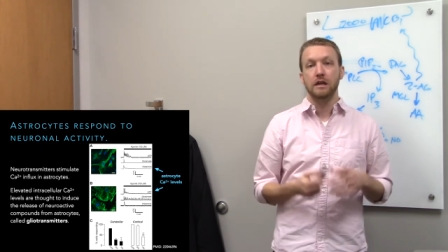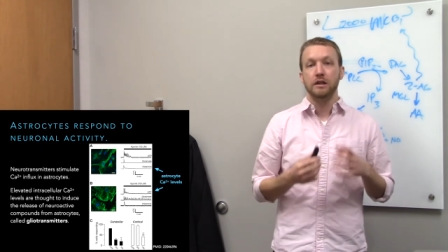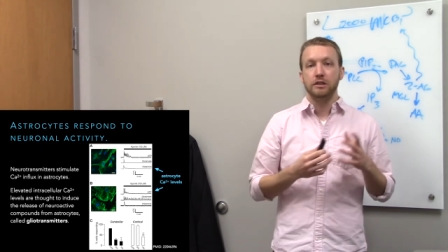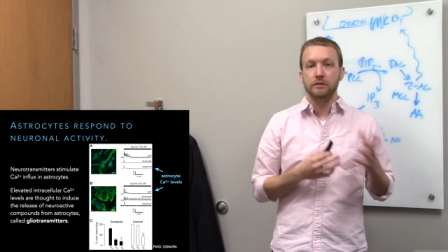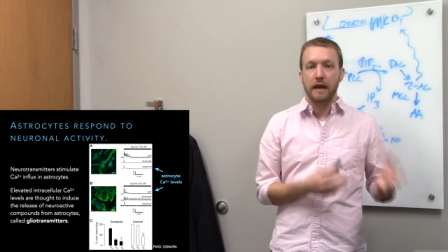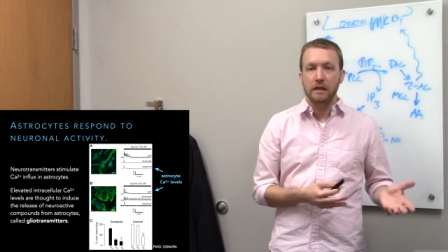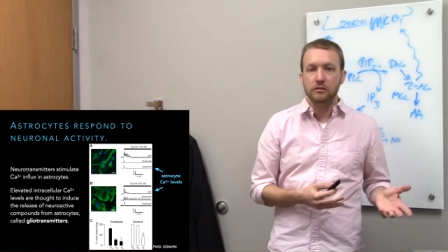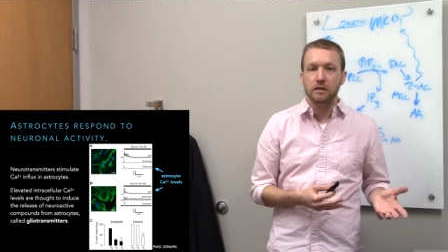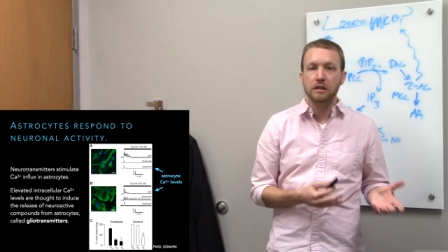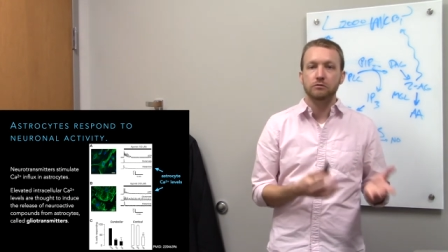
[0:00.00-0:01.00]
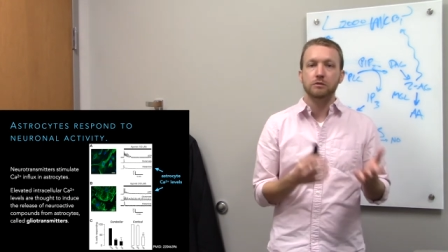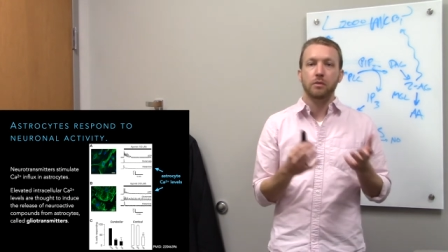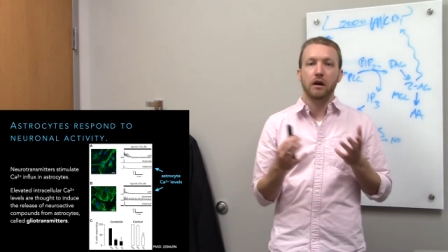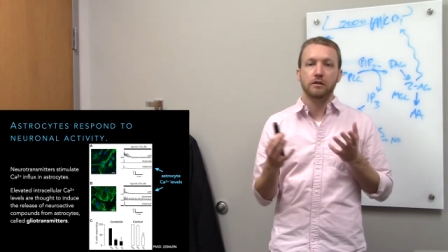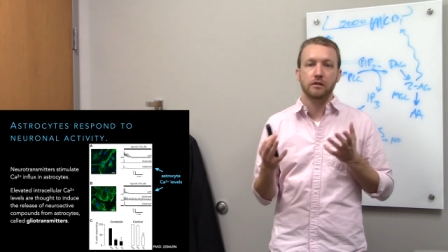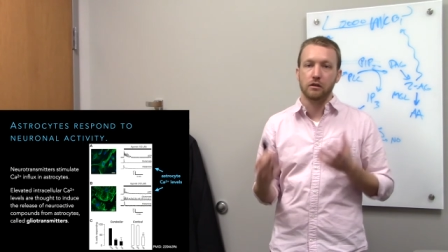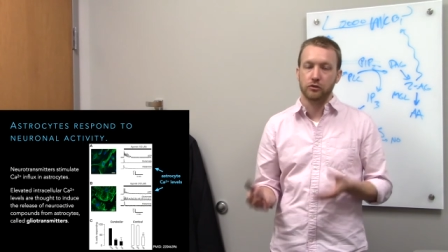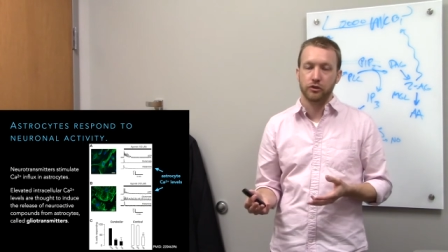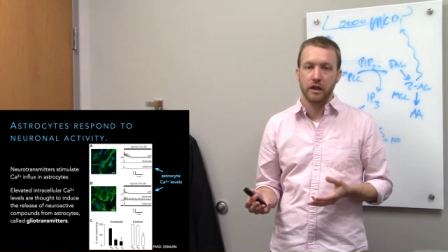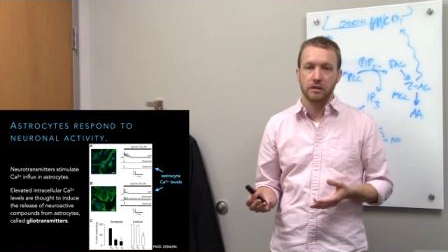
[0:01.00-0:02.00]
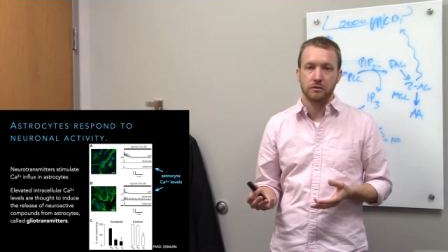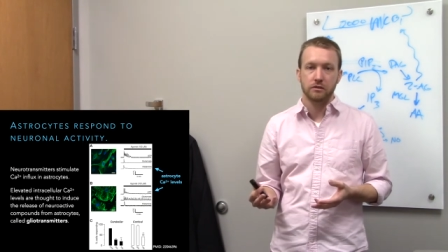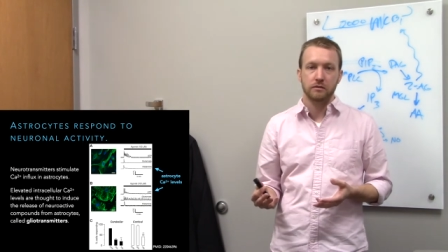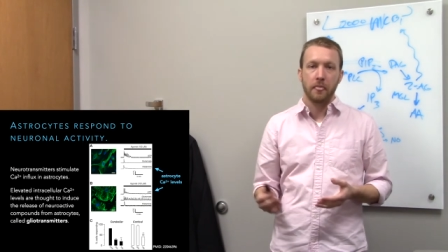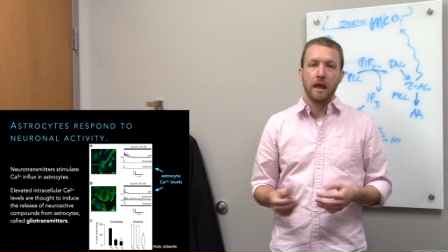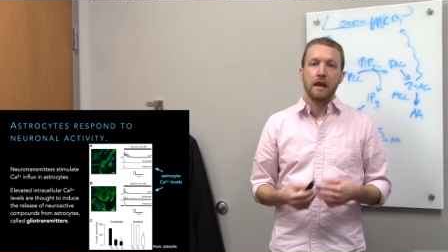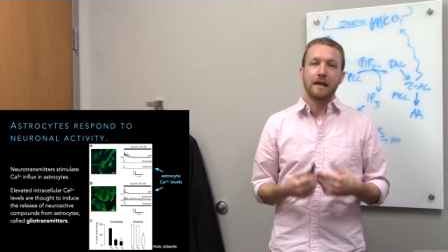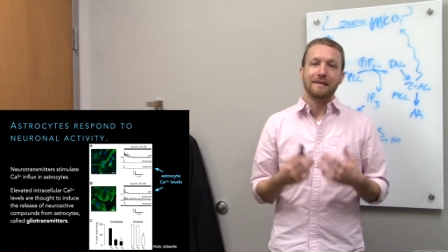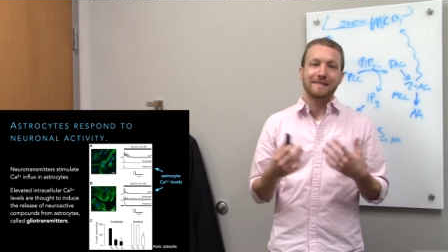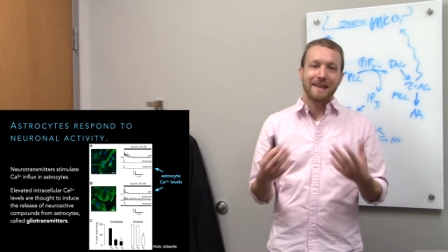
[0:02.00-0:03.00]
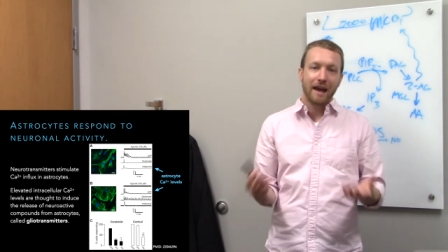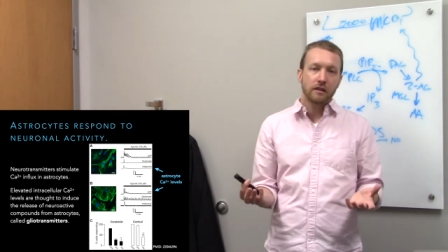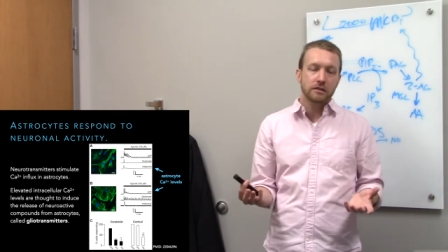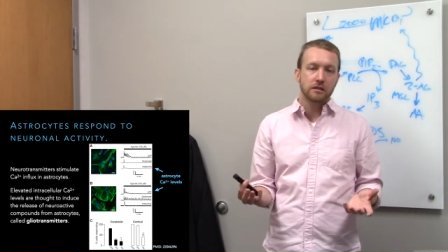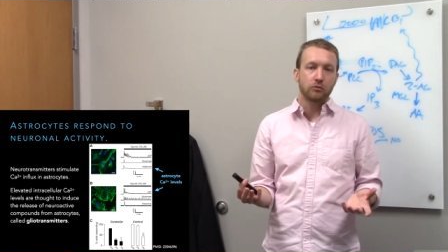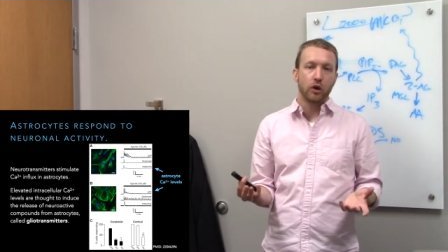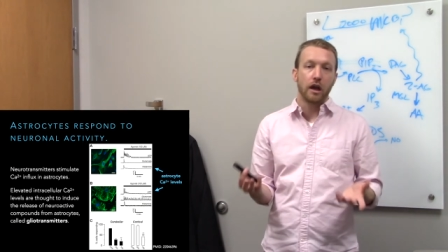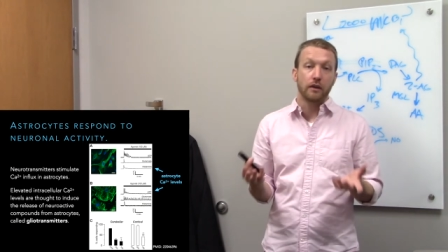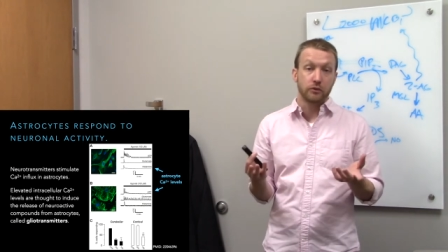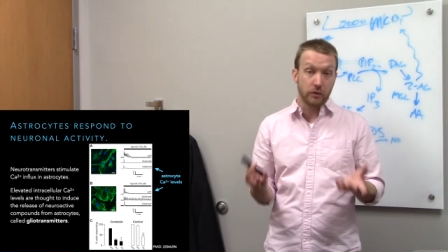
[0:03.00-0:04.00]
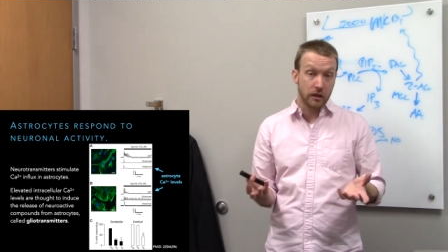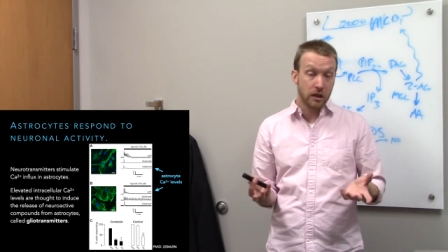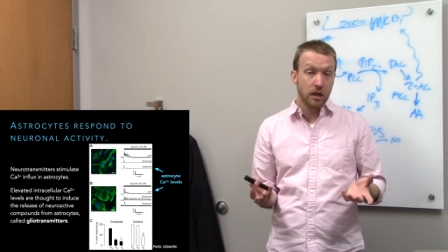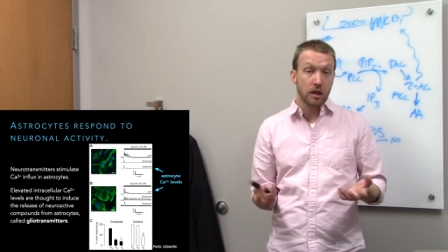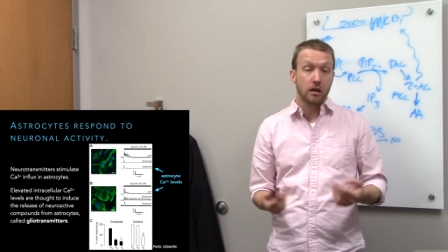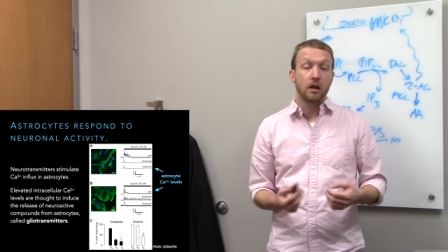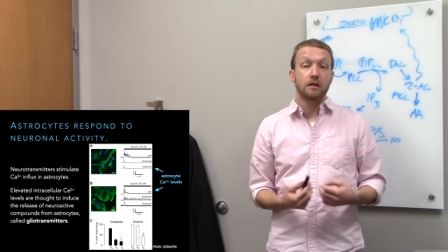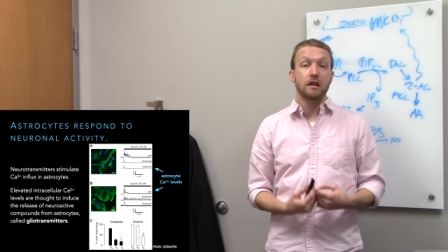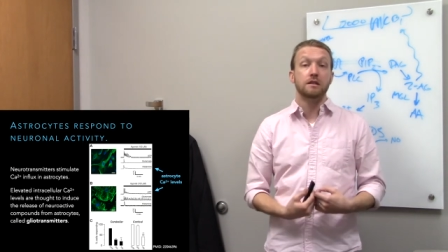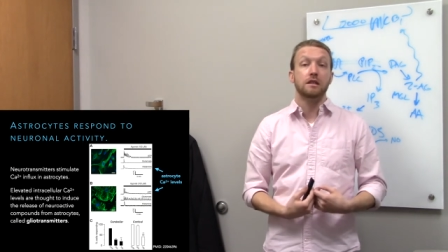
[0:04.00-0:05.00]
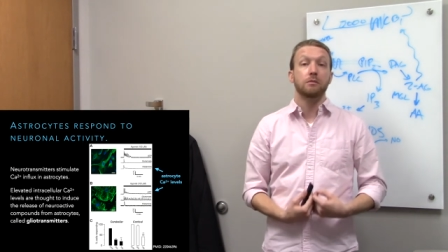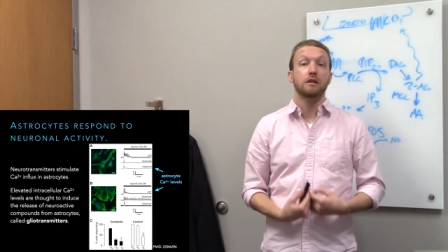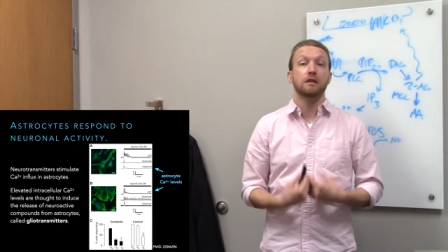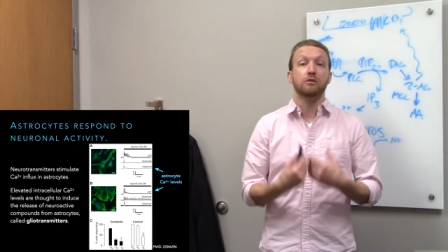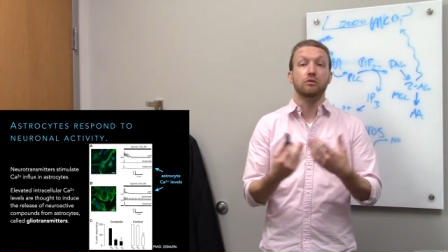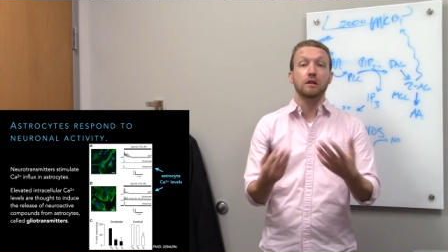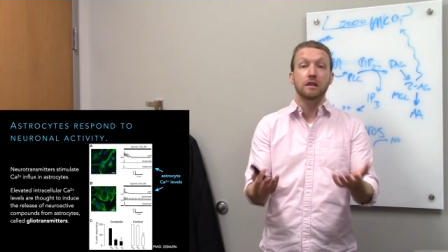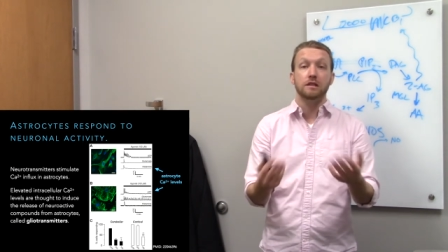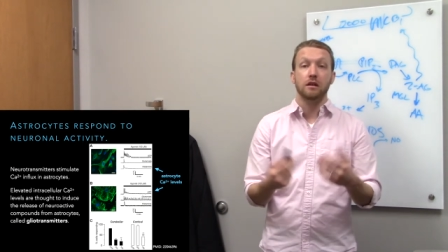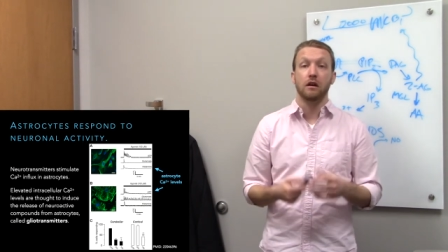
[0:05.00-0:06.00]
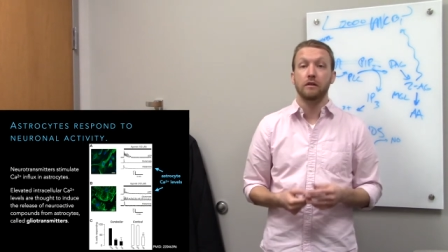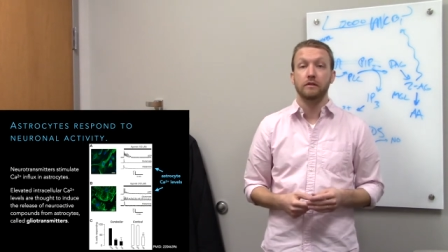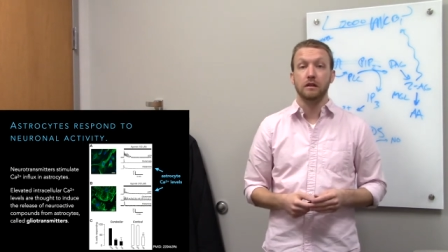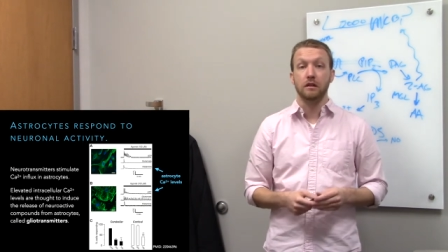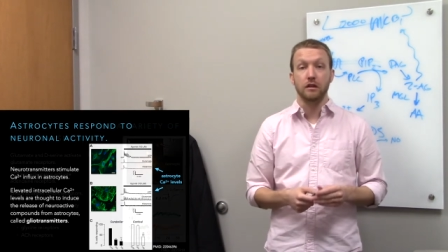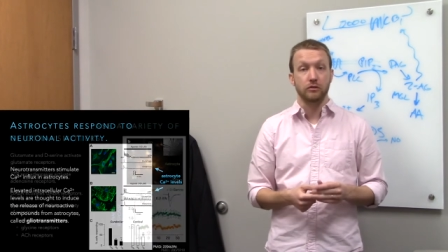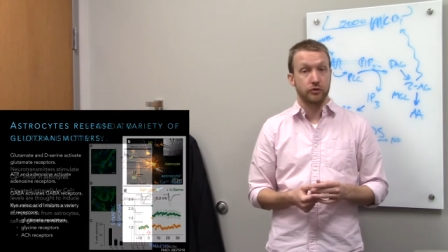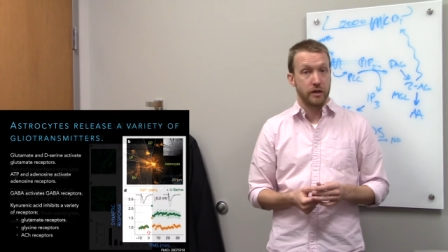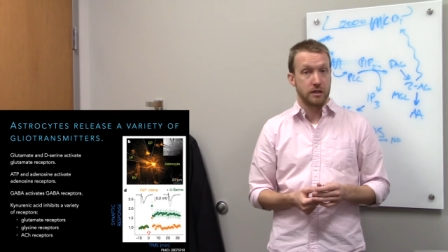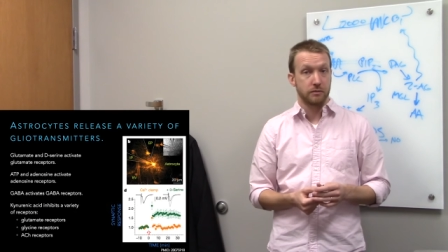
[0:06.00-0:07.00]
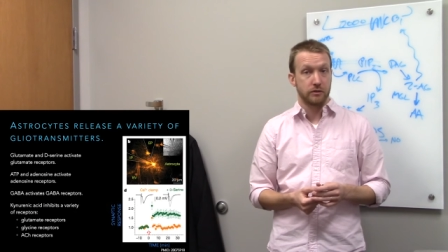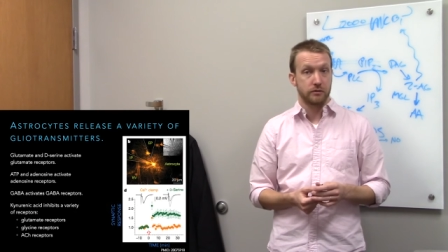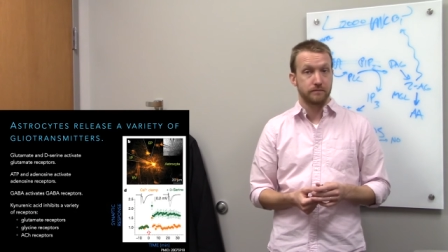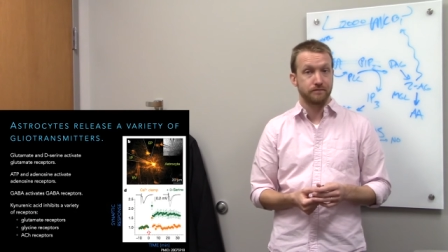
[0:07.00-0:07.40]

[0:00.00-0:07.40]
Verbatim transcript: So astrocytes respond to neurotransmitters, and these calcium waves, we think, then stimulate the release of gliotransmitters.